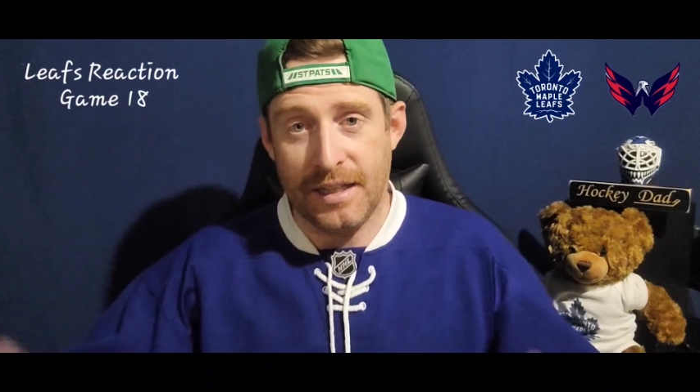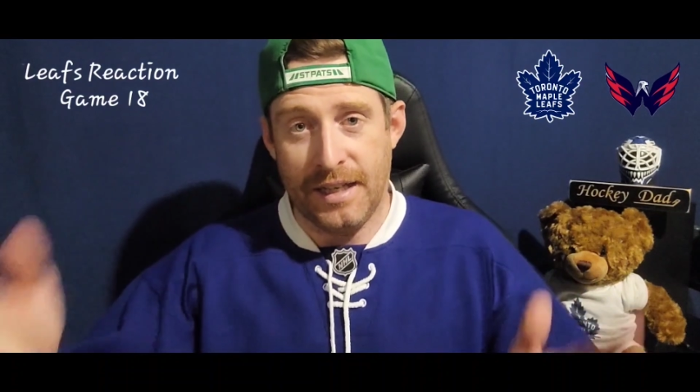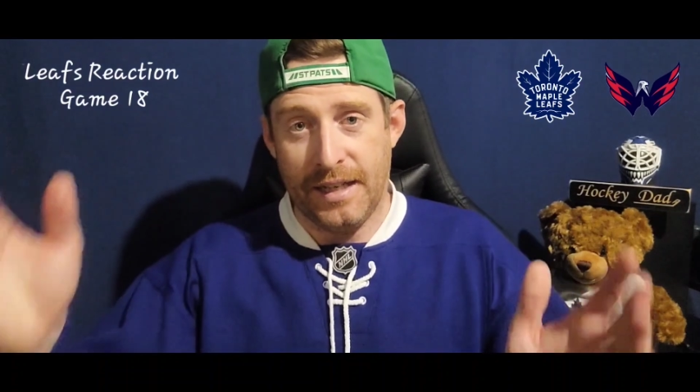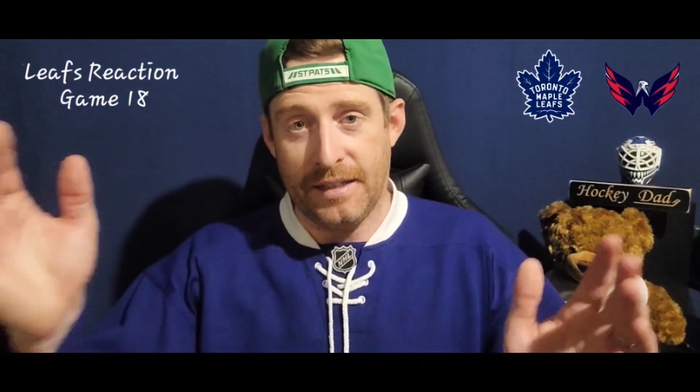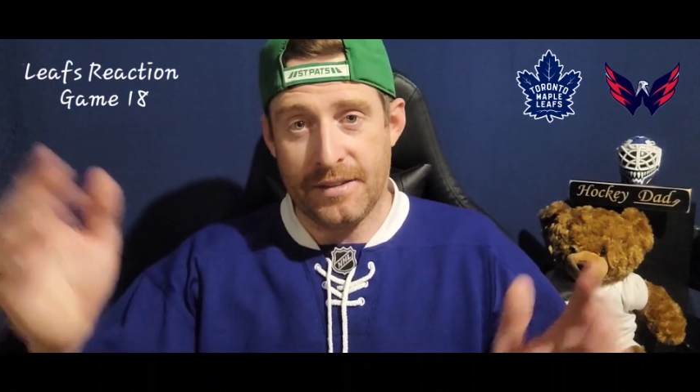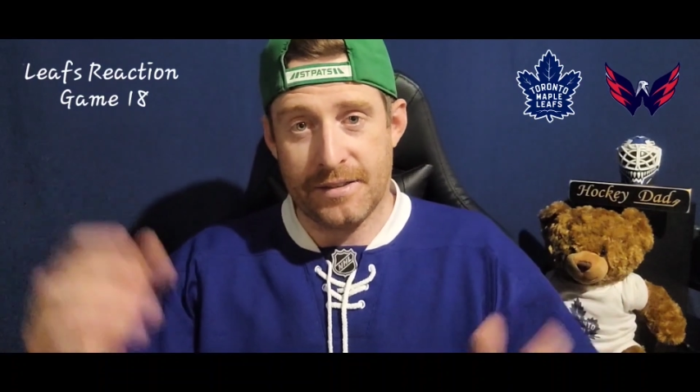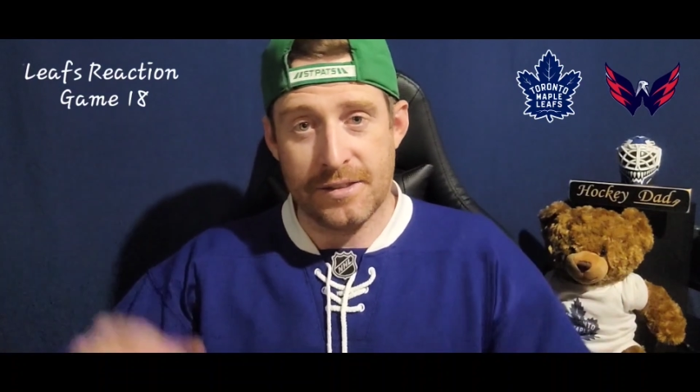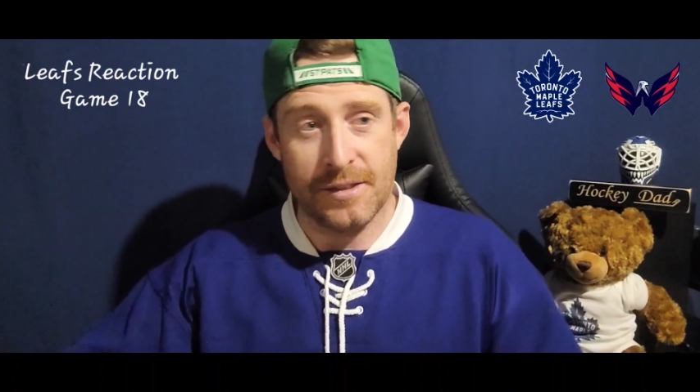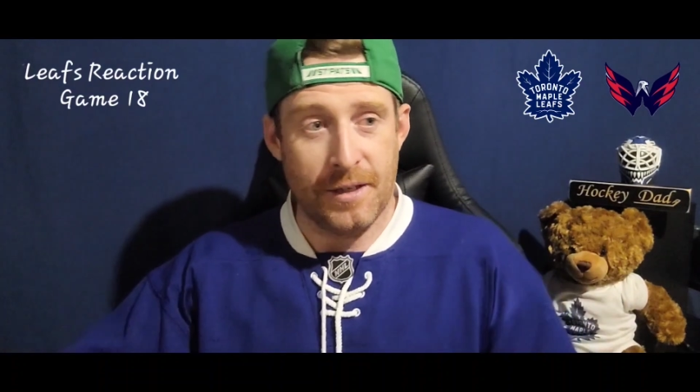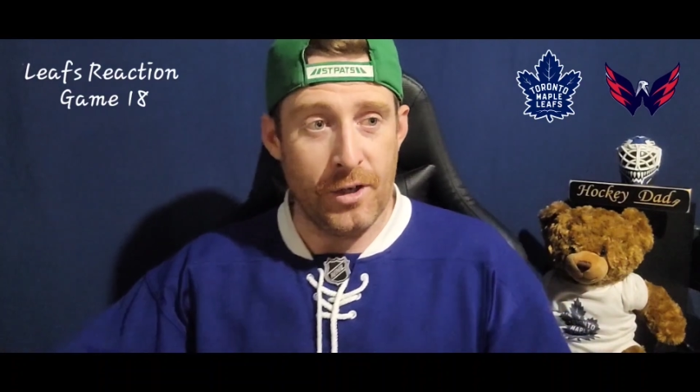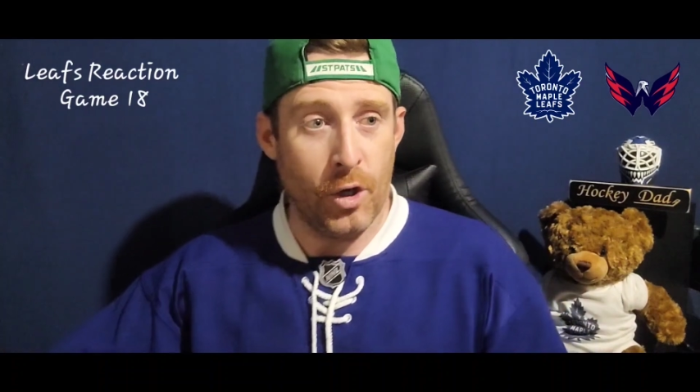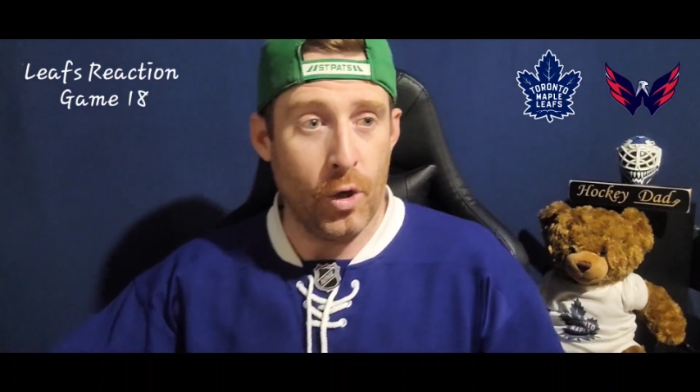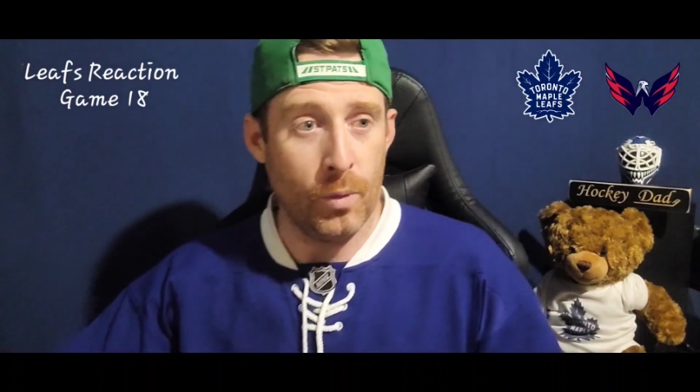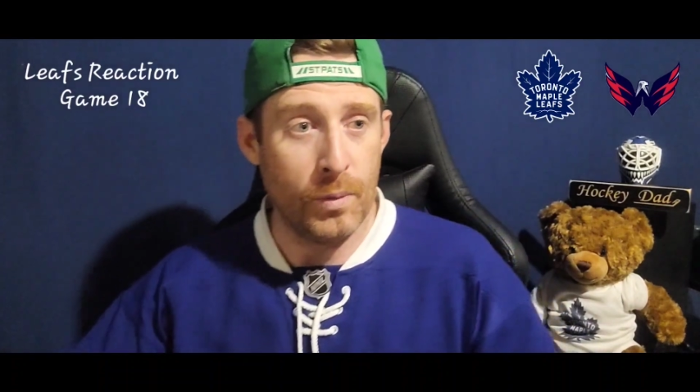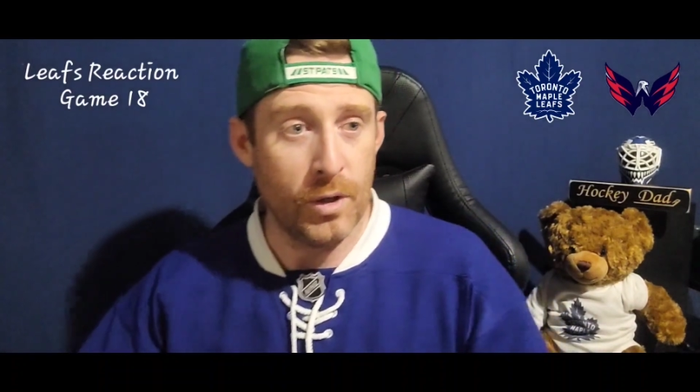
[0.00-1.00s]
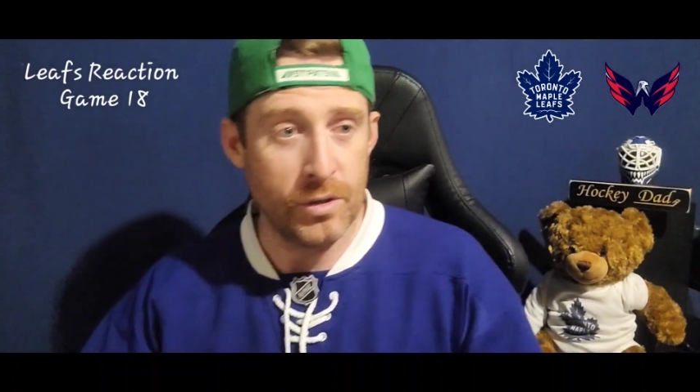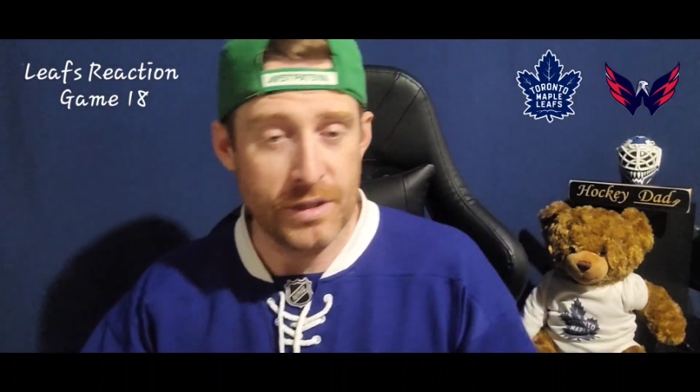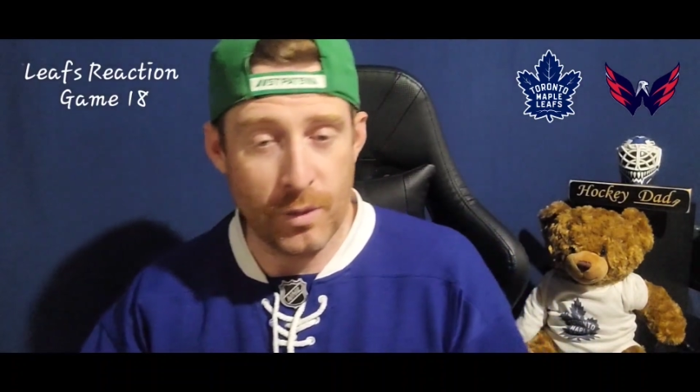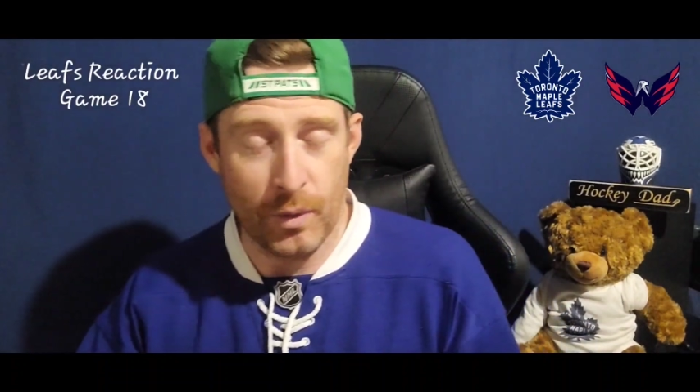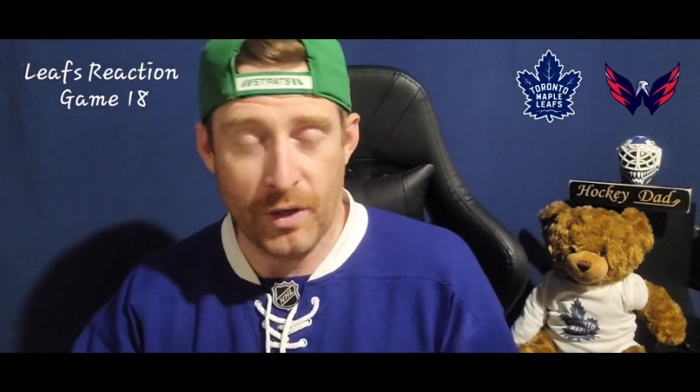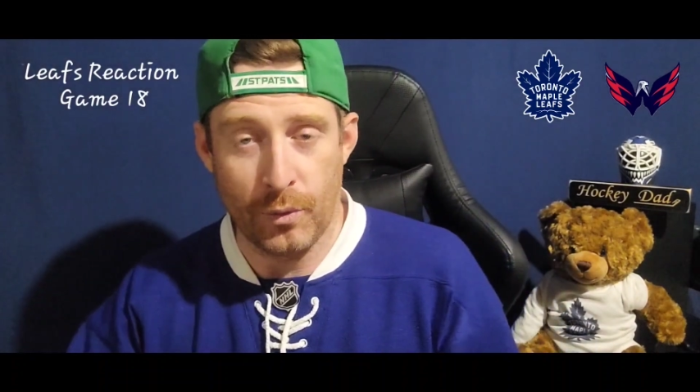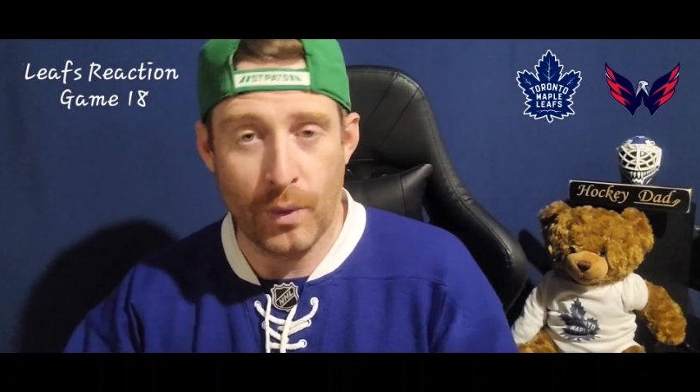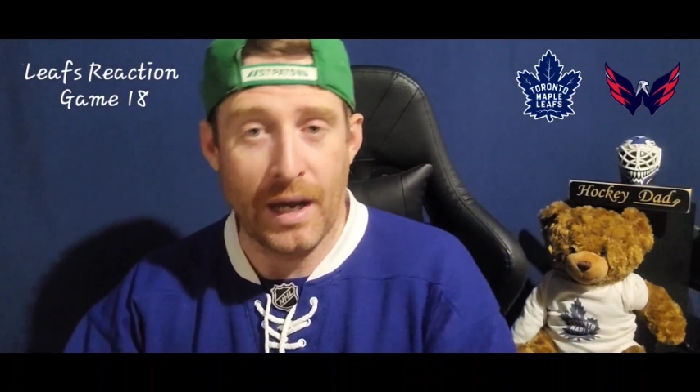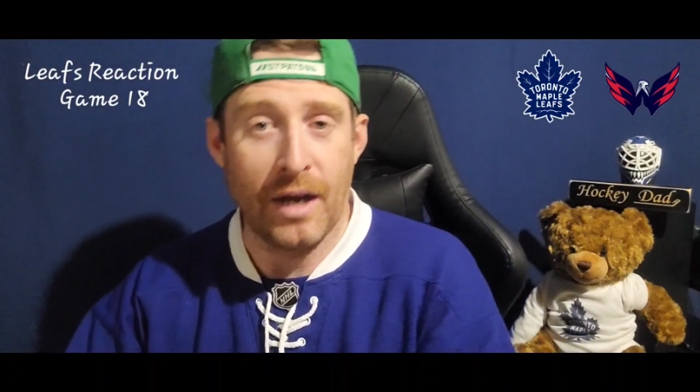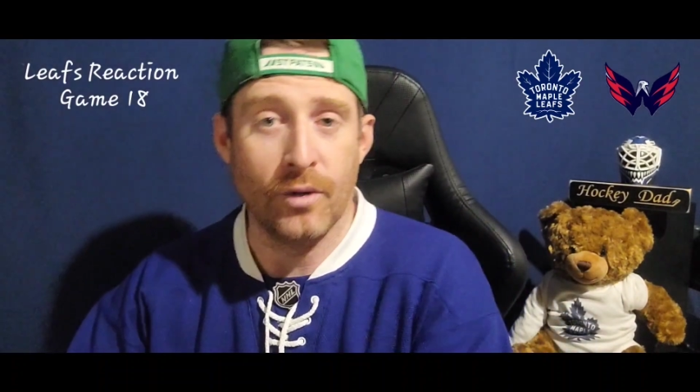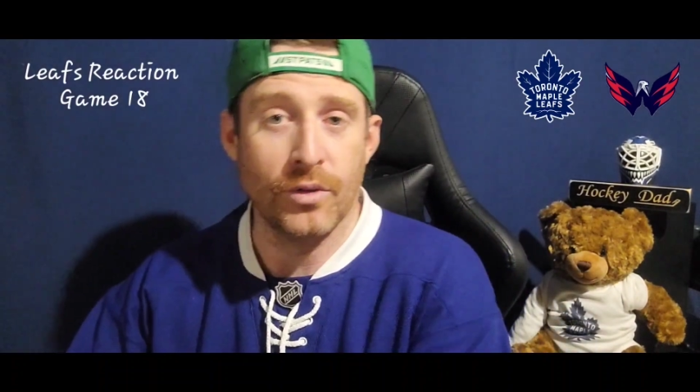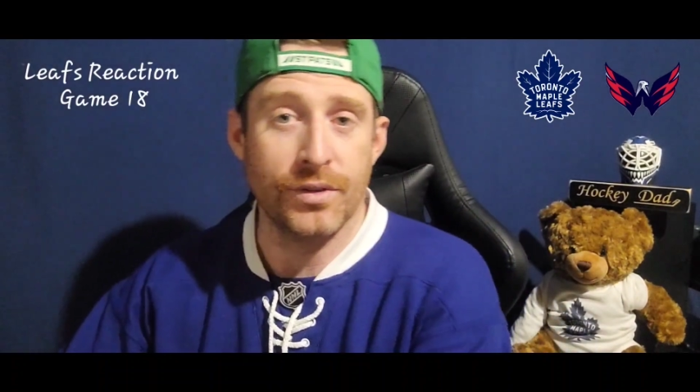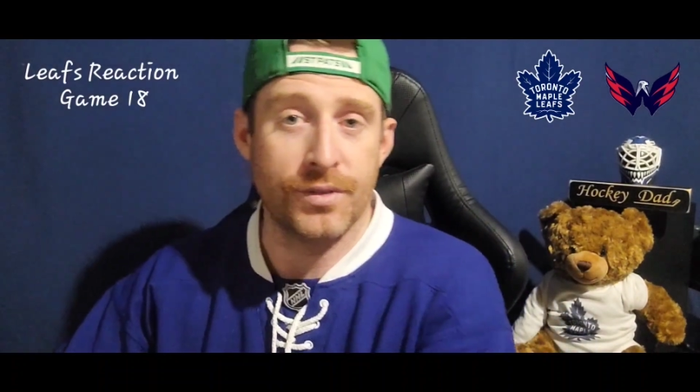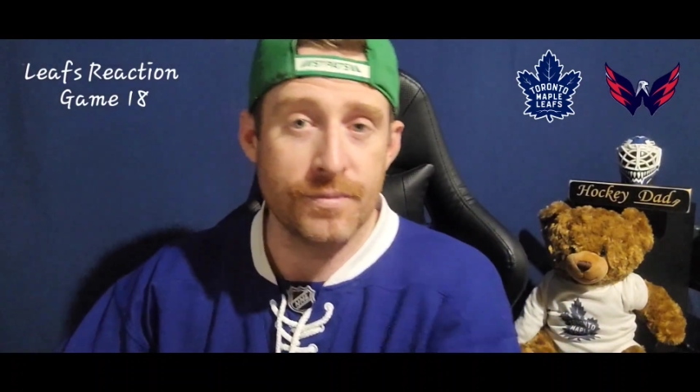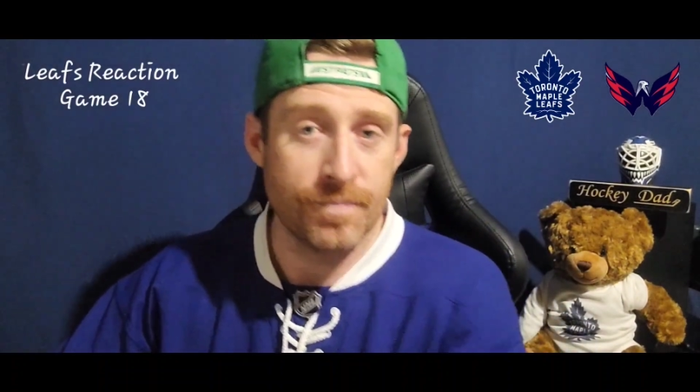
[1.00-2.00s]
and he almost he went
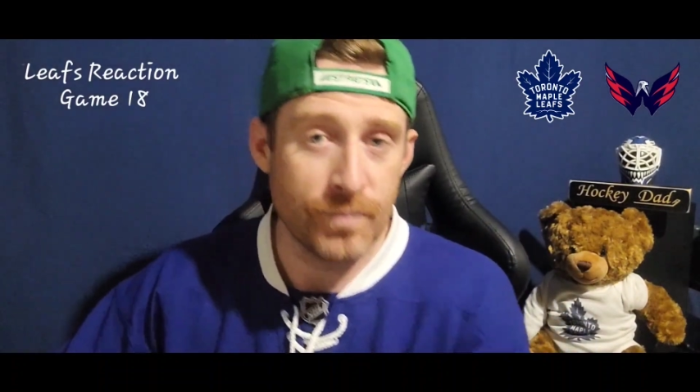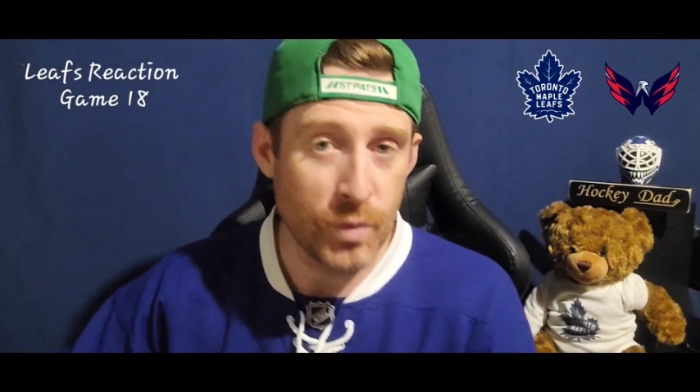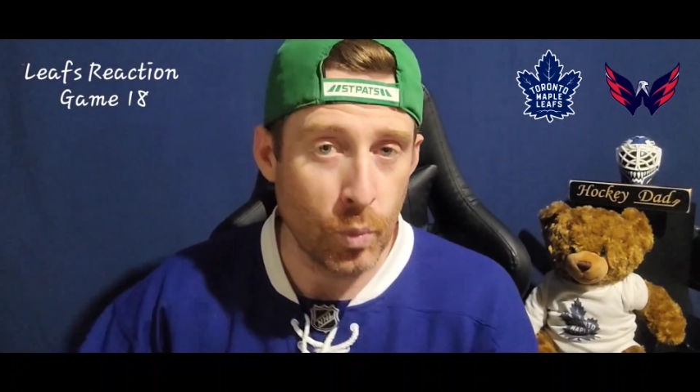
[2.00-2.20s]
around